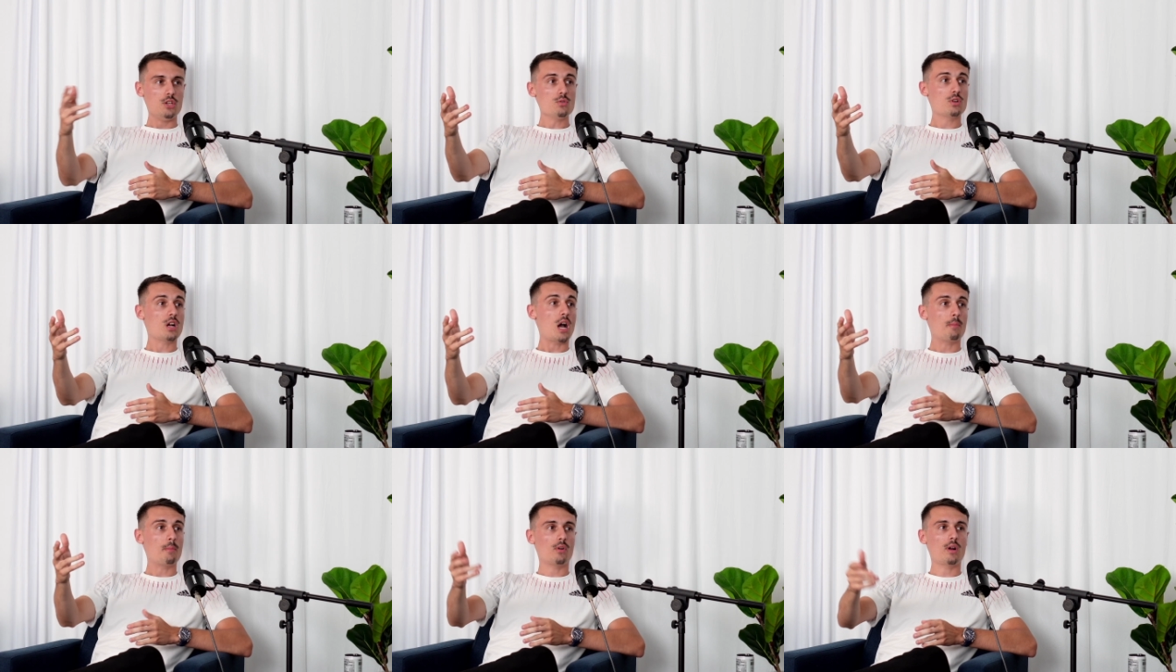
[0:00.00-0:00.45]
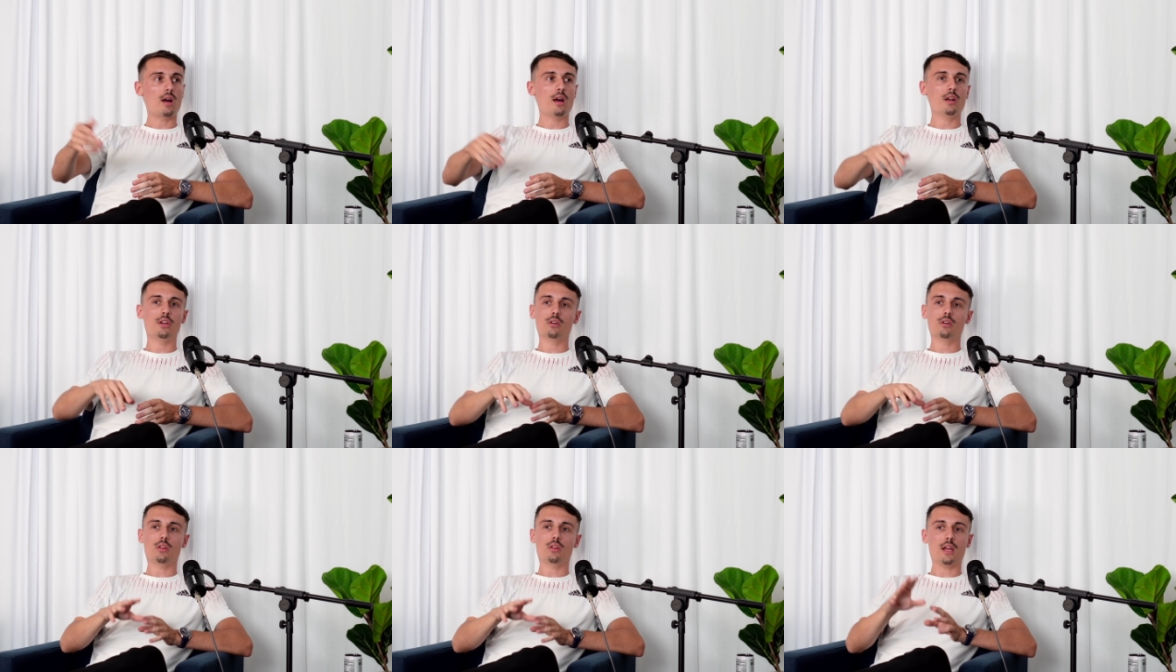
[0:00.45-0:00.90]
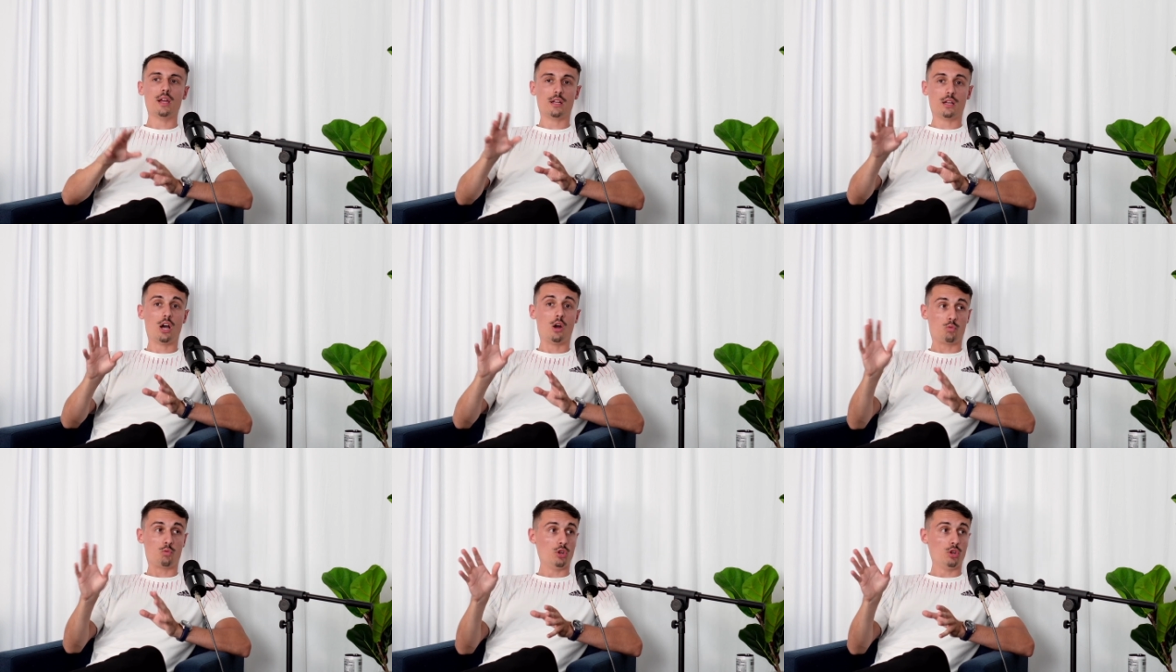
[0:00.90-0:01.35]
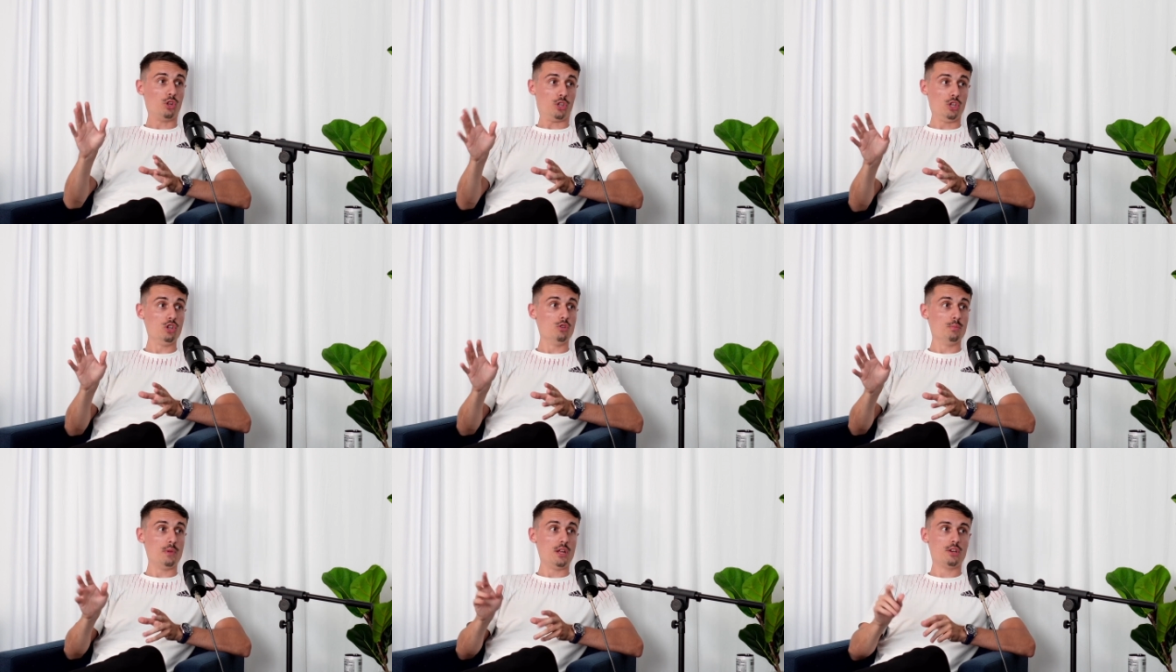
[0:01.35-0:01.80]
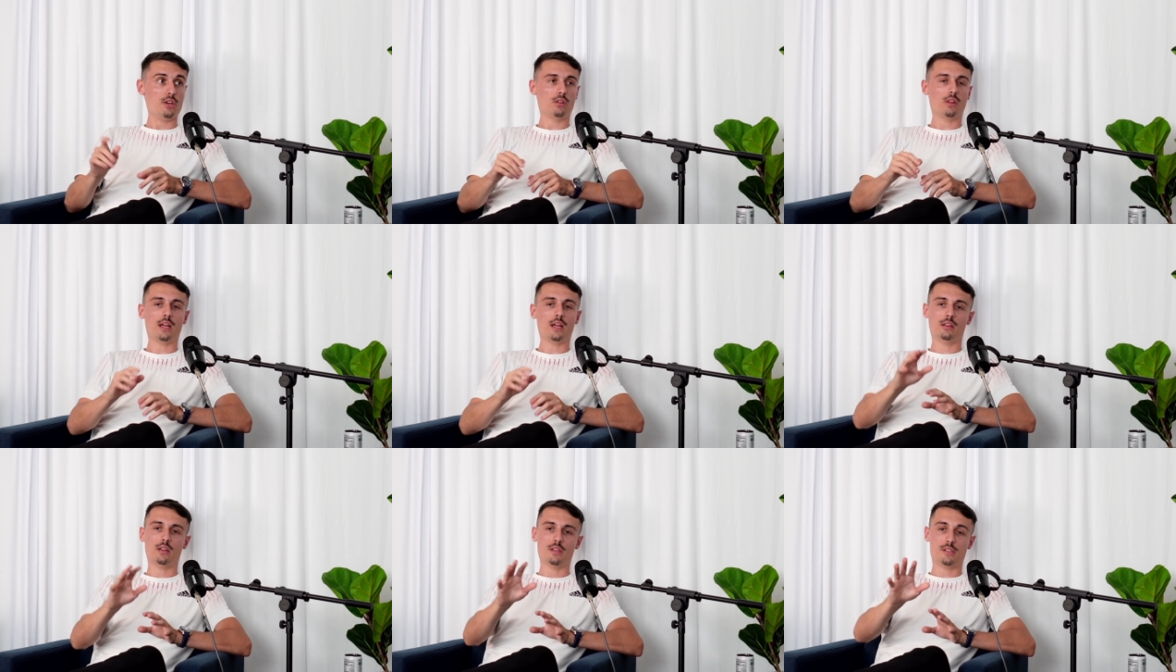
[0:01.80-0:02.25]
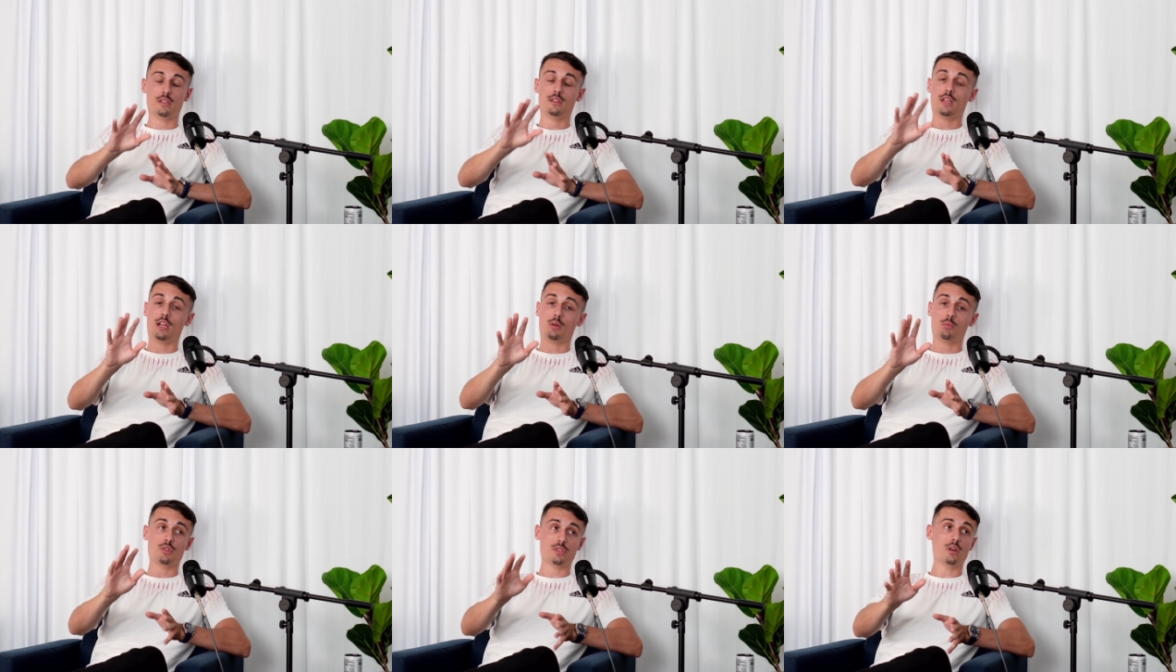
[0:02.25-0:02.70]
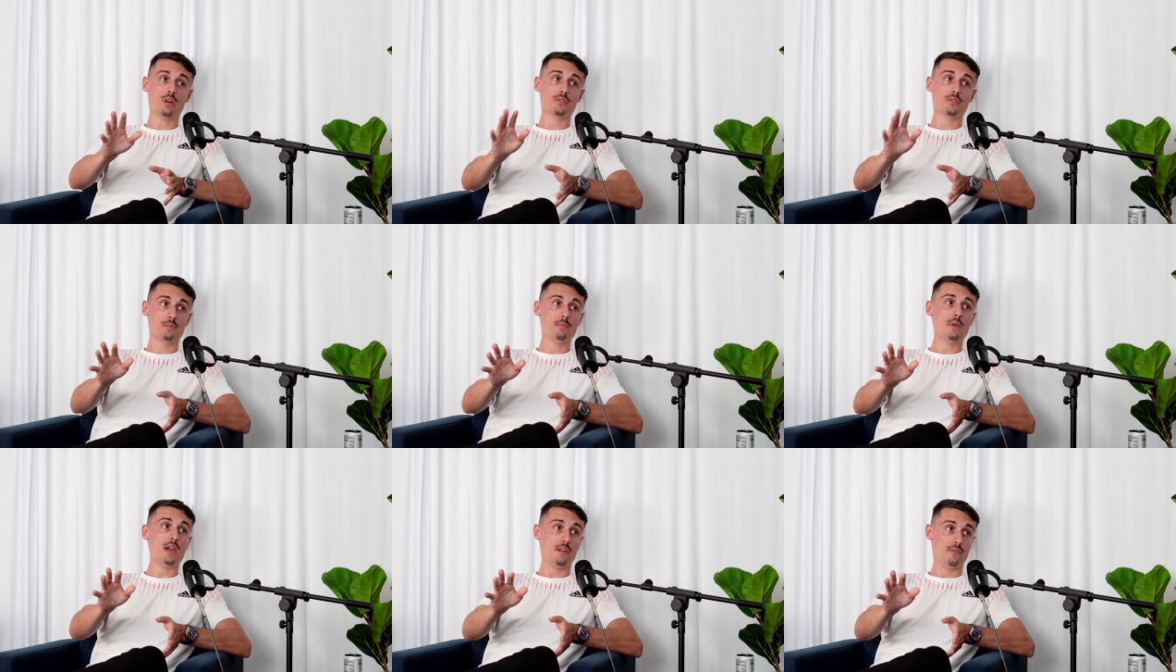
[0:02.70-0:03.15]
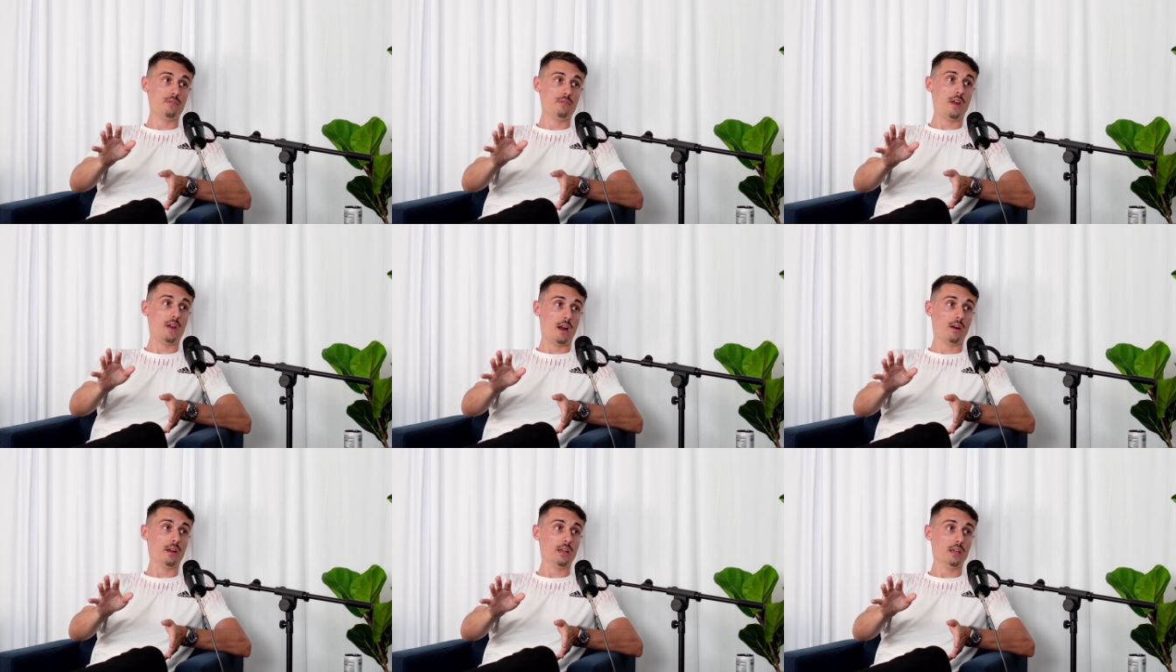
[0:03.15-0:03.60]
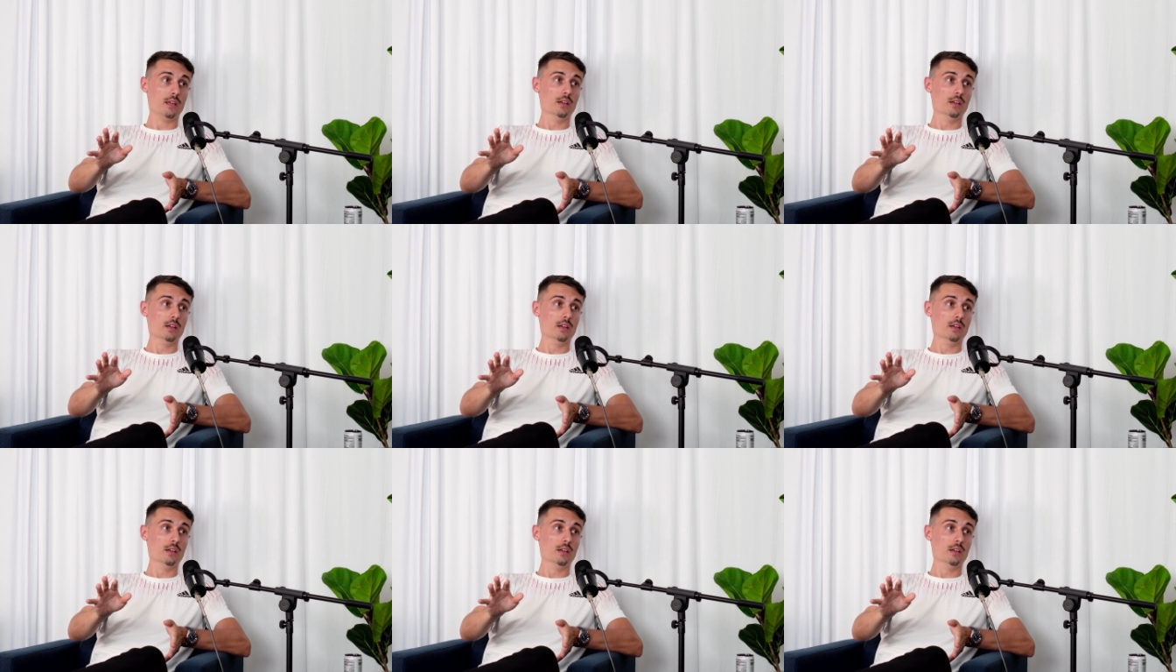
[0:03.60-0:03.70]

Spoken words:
come around and you're like a real human, you're like, listen, like results may vary.